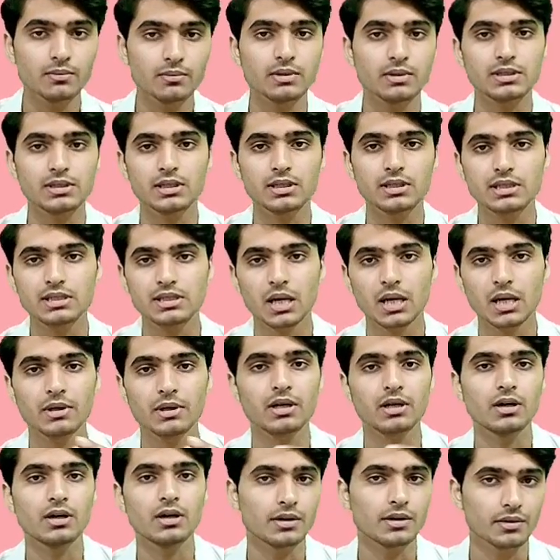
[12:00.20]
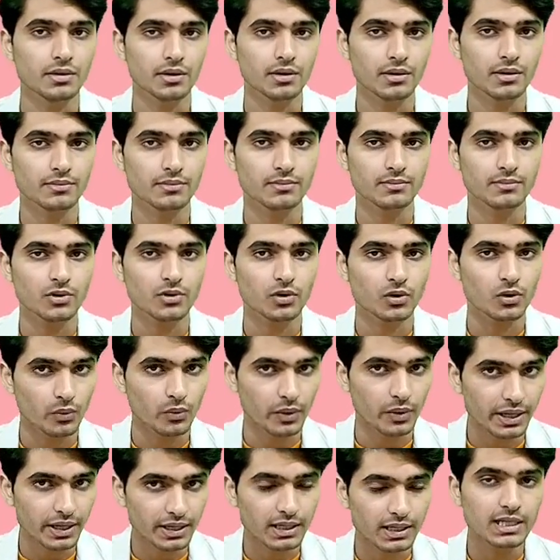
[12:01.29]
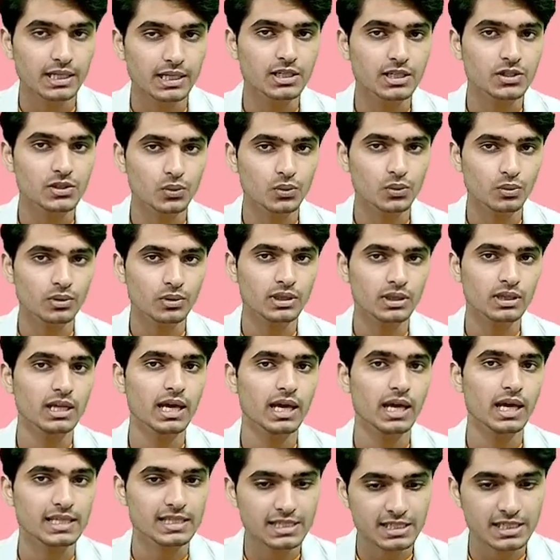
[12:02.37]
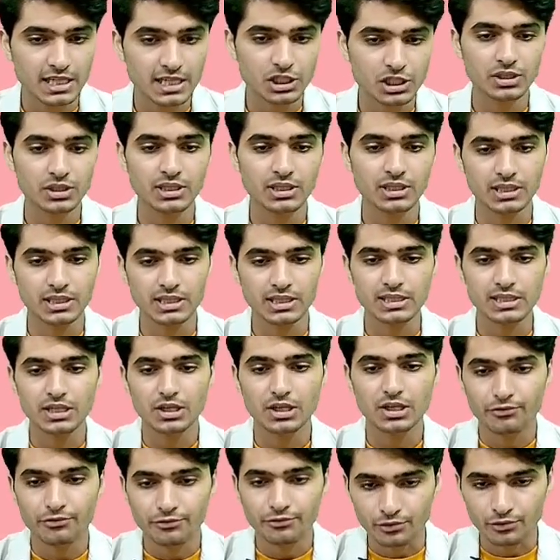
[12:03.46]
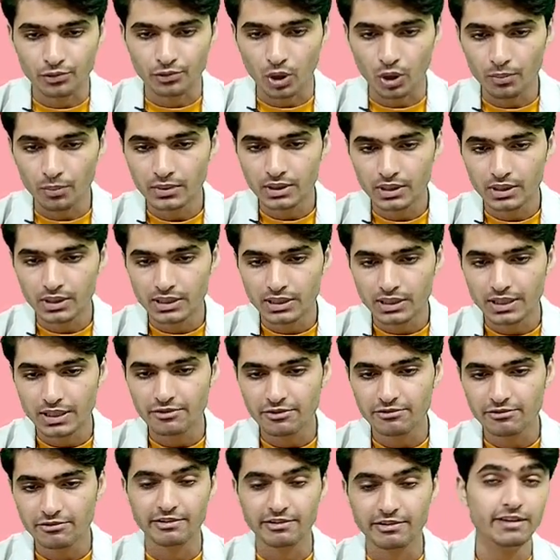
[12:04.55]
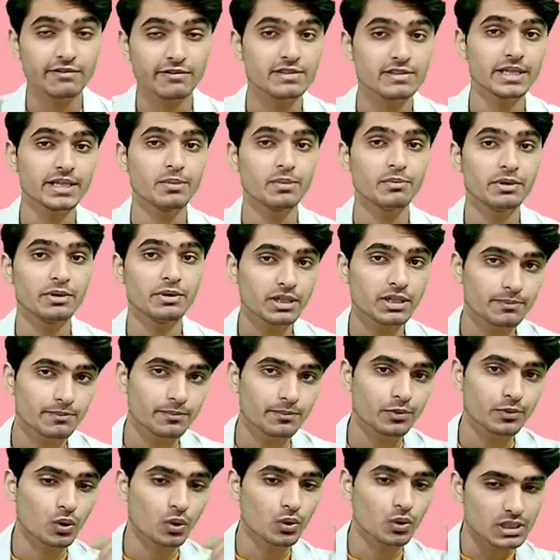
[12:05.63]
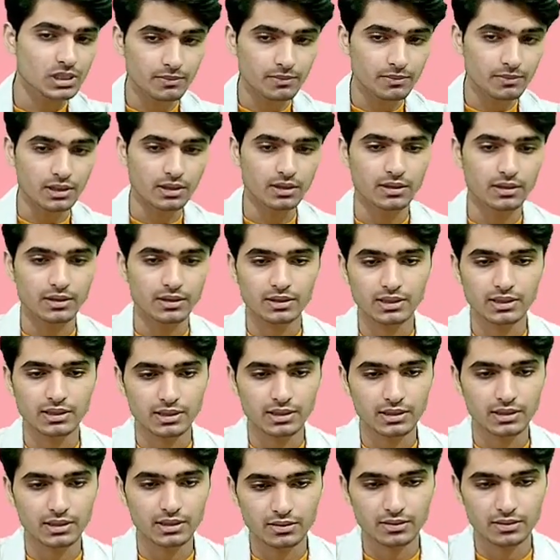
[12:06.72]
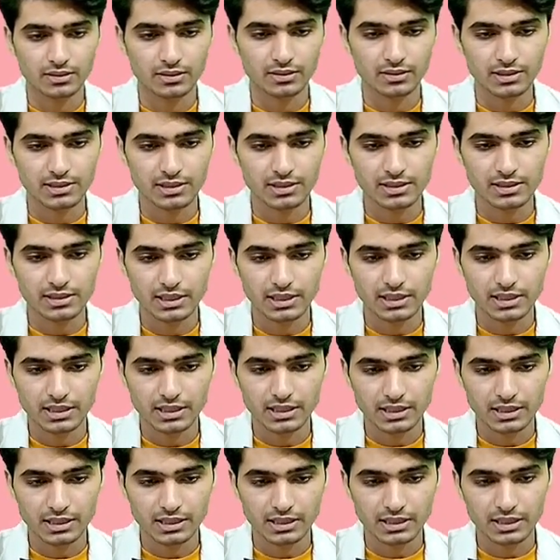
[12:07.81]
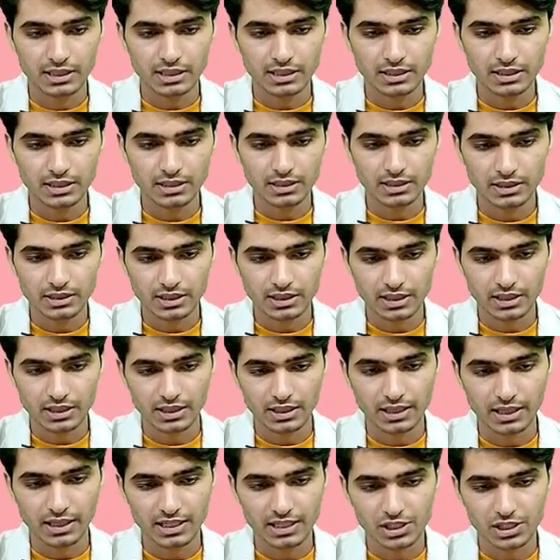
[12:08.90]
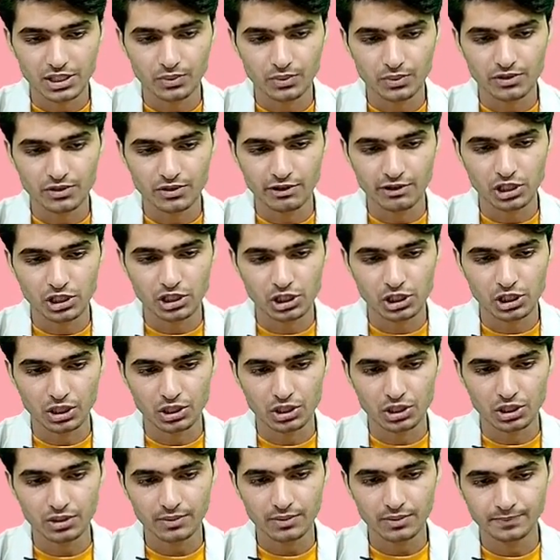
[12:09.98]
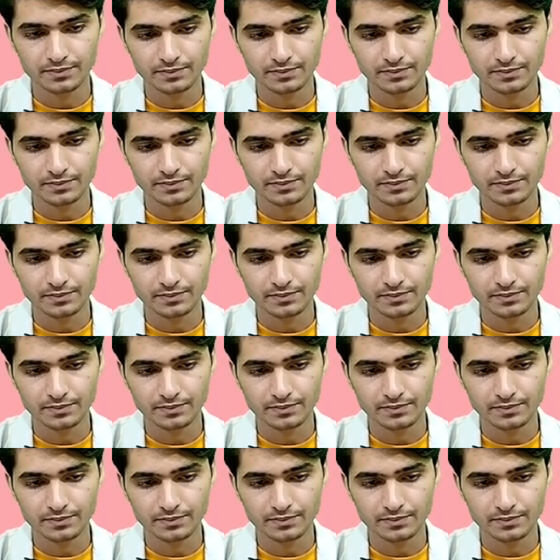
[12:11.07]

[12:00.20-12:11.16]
muscles are being cut here, right? So the extension is from the 5 centimeter proximal. This is the gastroesophageal junction.